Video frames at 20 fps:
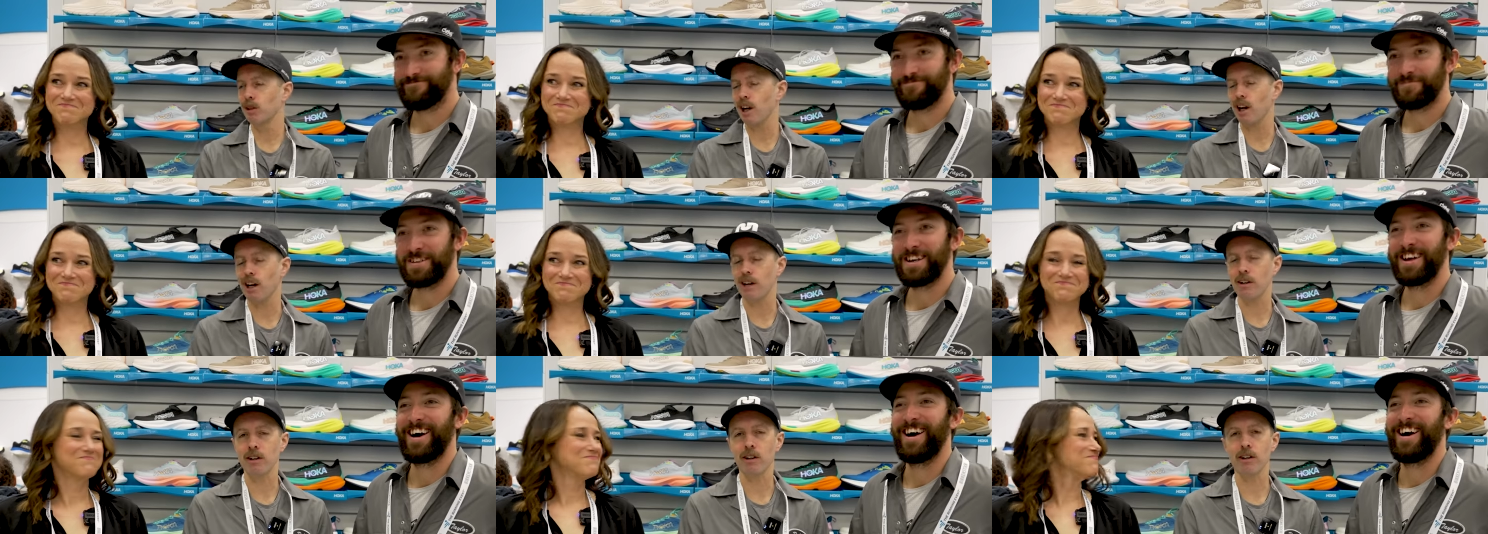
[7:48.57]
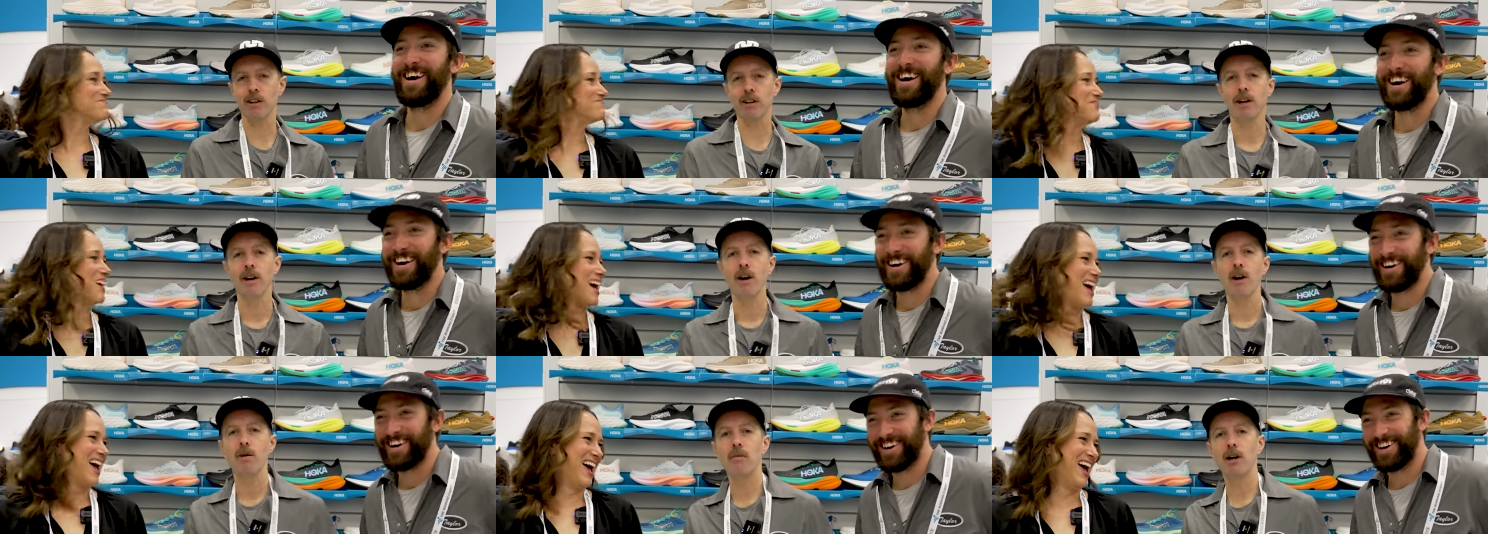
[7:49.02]
Speaker 1: I don't
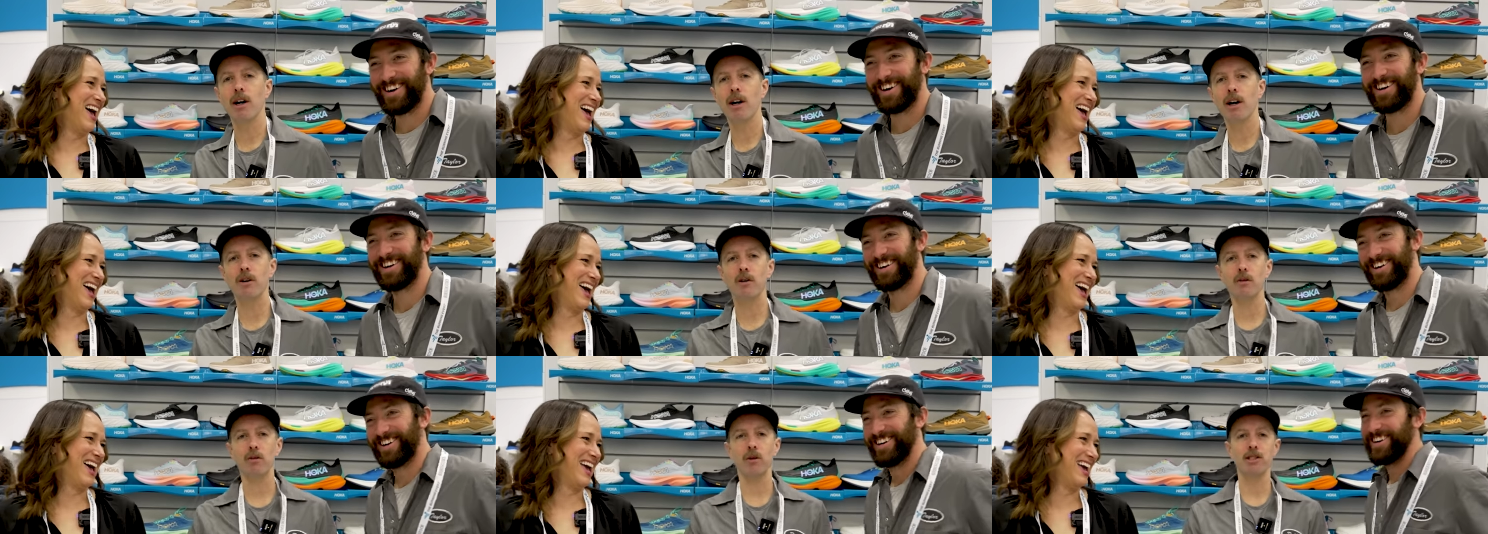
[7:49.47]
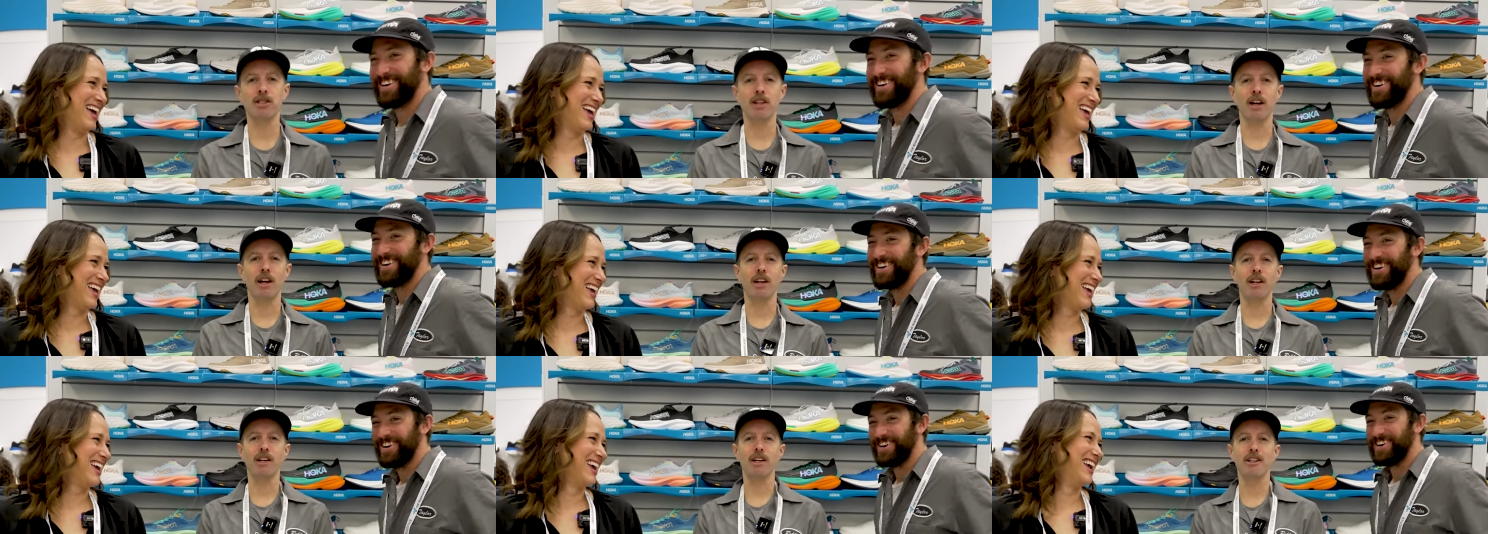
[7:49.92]
know. but we're
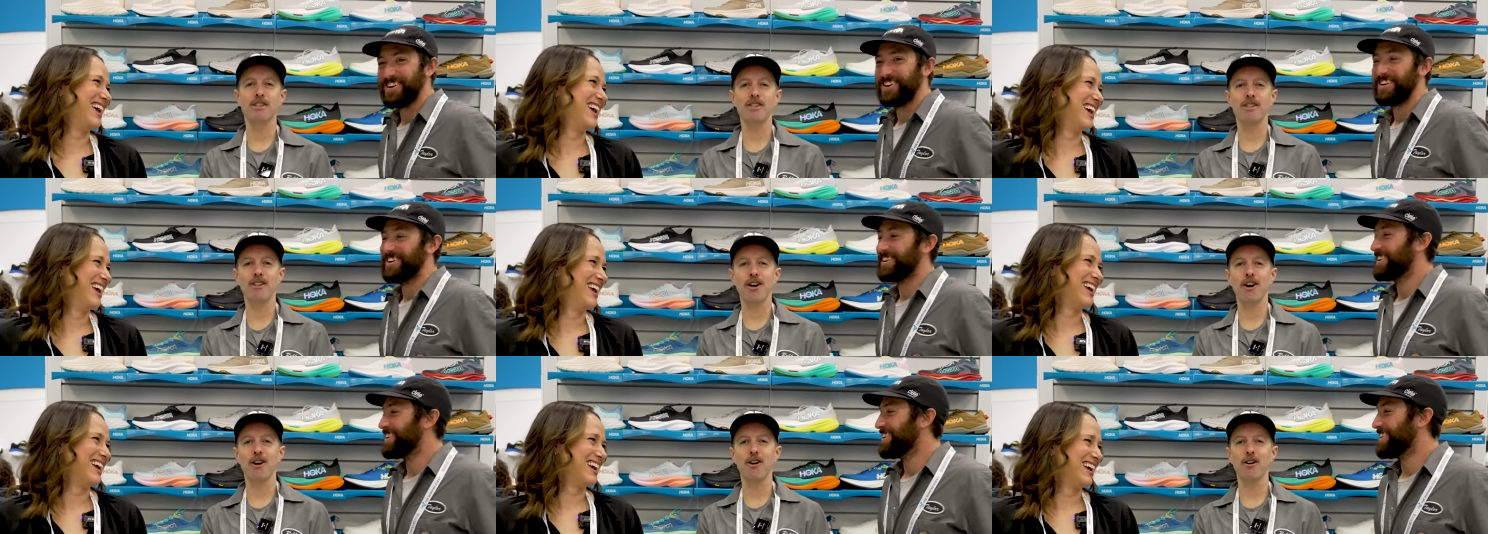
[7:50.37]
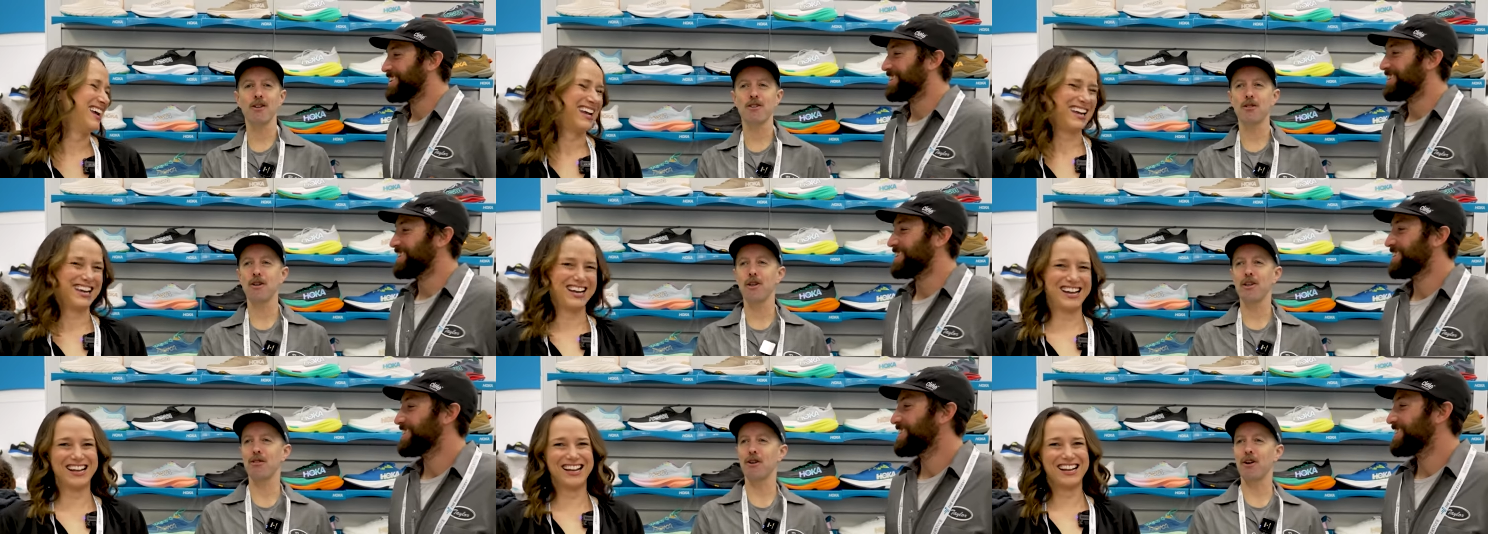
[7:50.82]
saying it. So
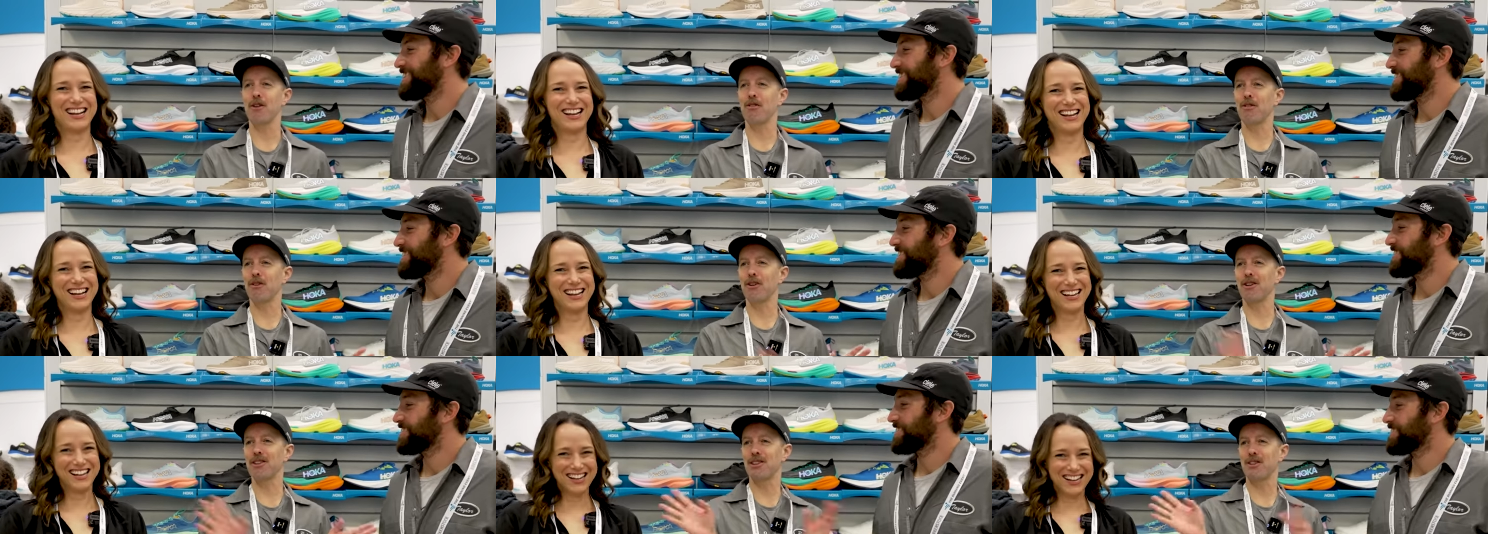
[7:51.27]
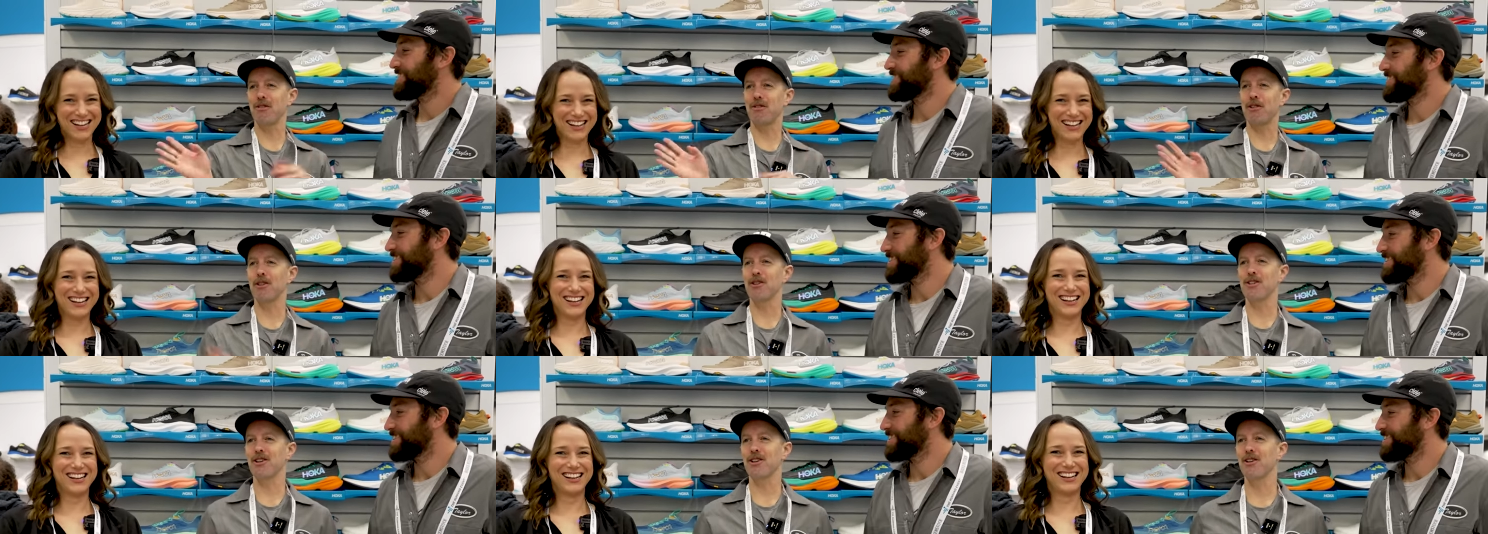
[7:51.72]
2024 is in the
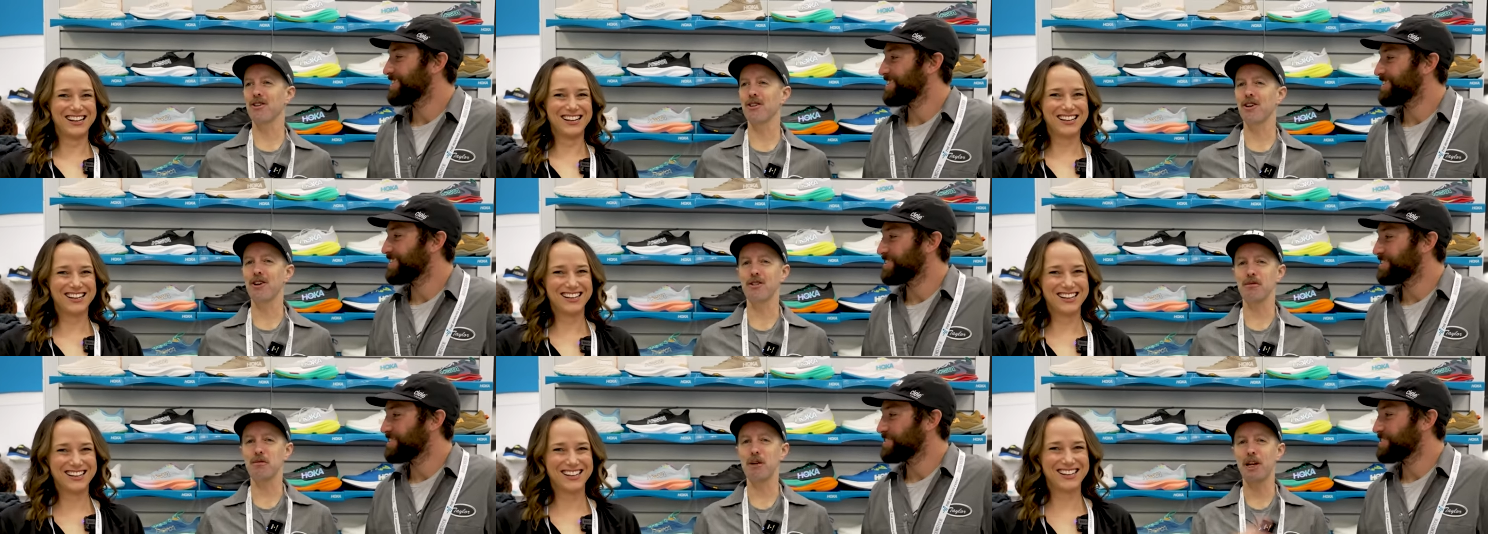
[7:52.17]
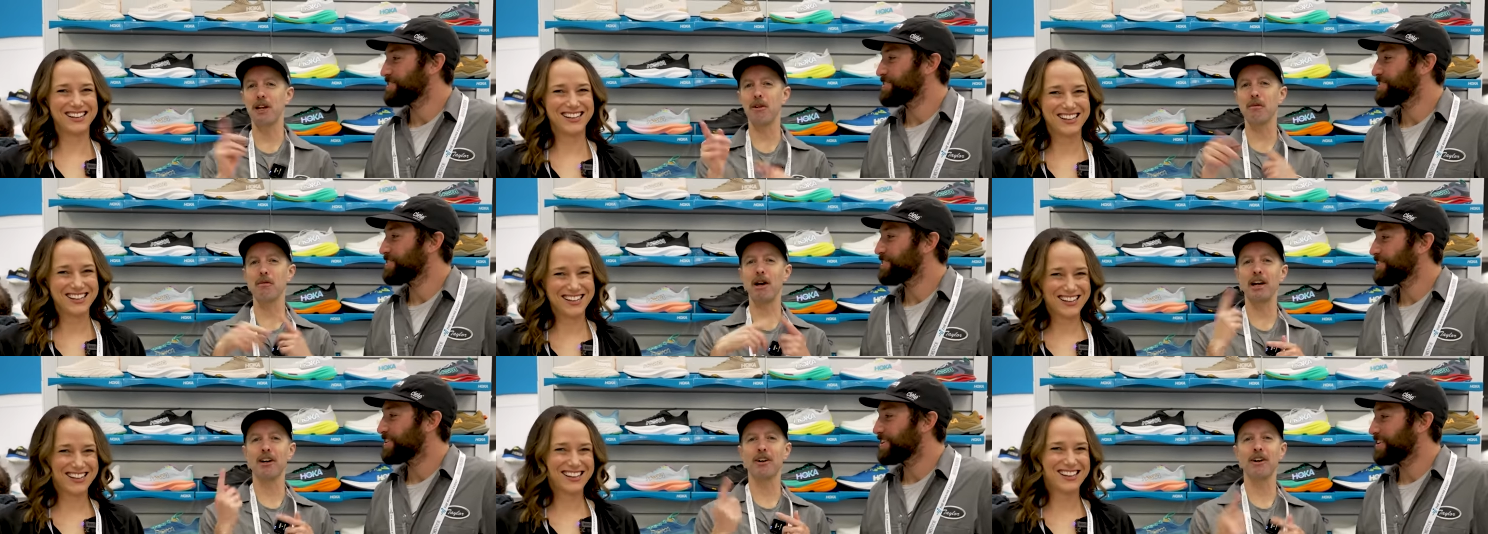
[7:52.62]
future. Who knows? Might
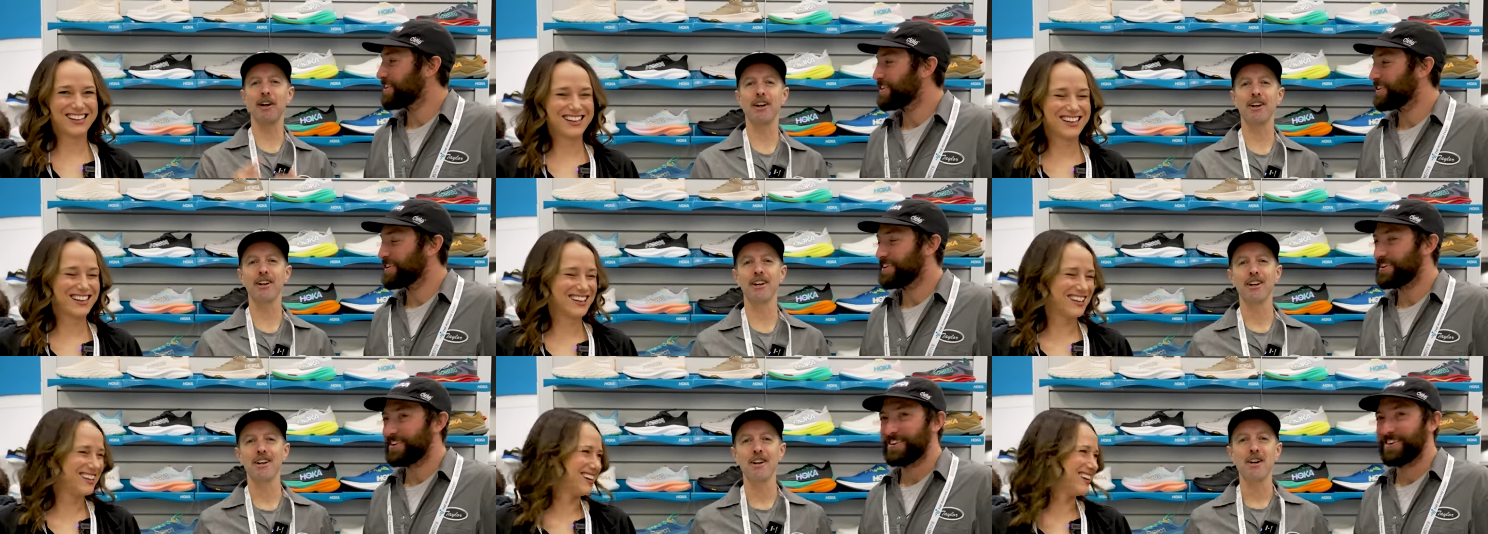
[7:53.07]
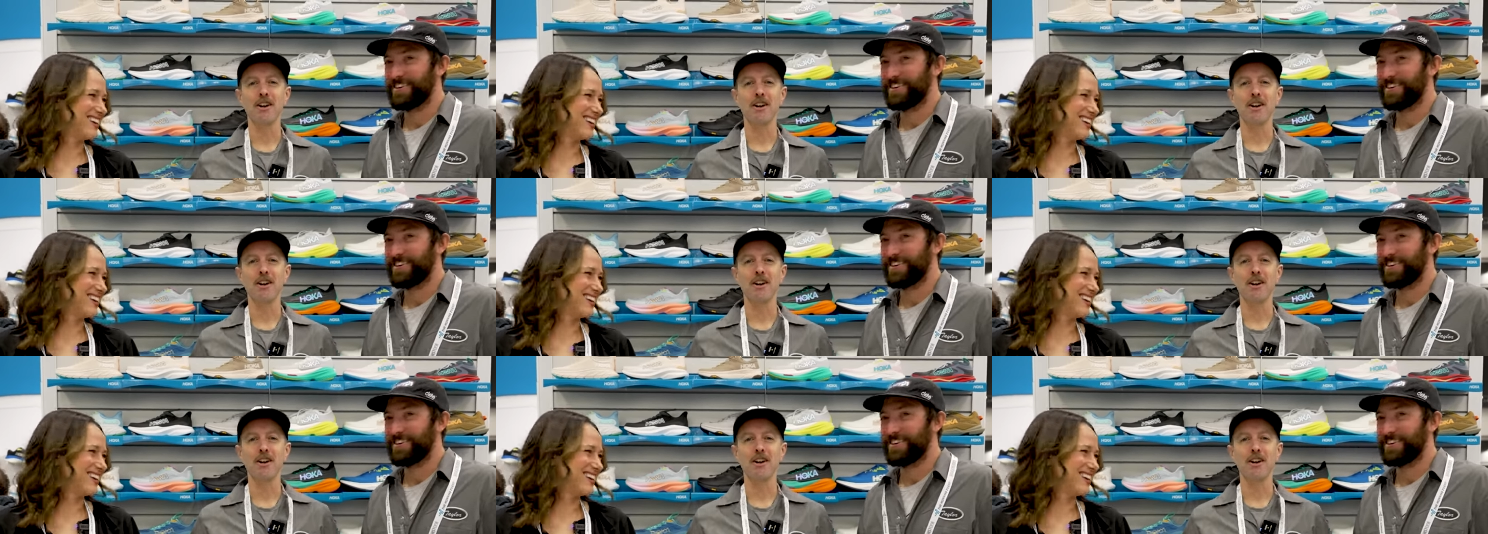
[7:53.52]
come back around.